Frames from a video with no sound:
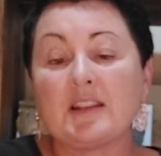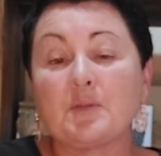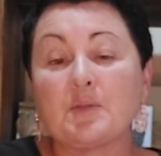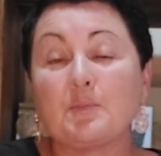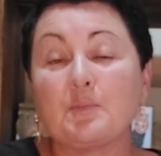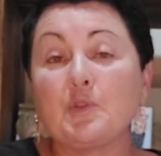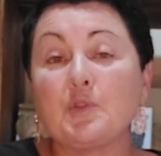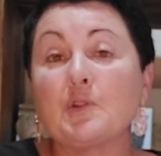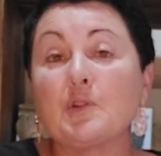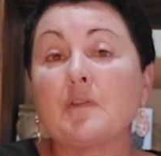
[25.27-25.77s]
It's
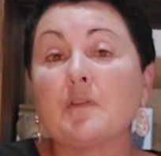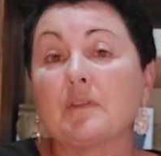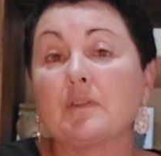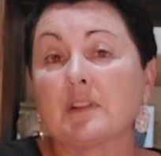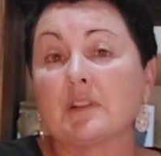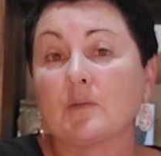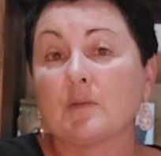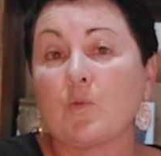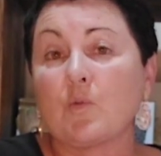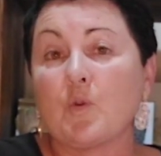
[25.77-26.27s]
a
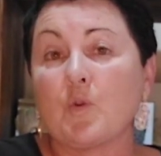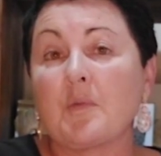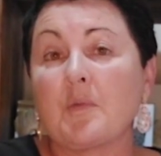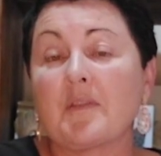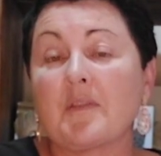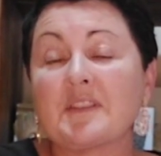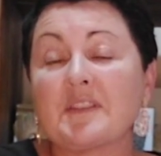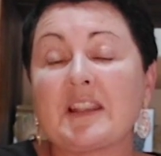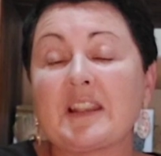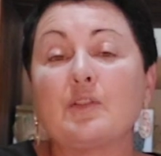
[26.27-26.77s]
beautiful little
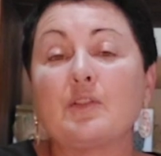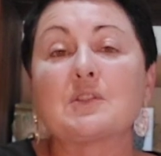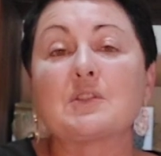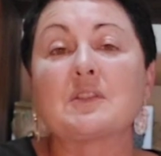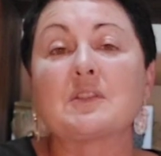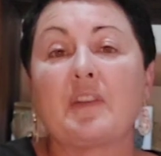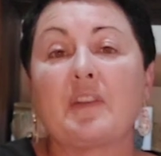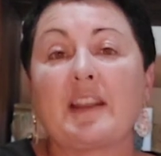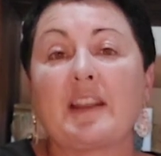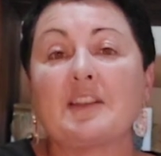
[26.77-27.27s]
warmer. I've seen
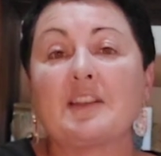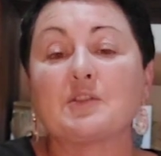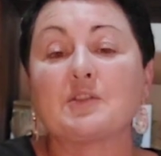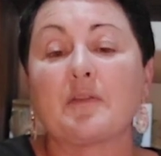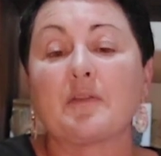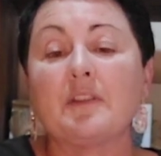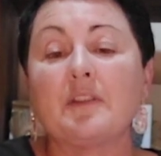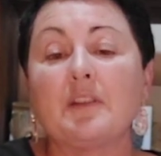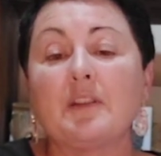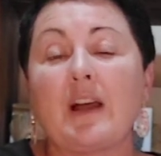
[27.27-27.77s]
lots of
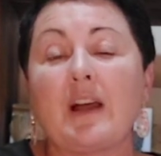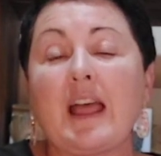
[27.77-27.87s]
photos of it.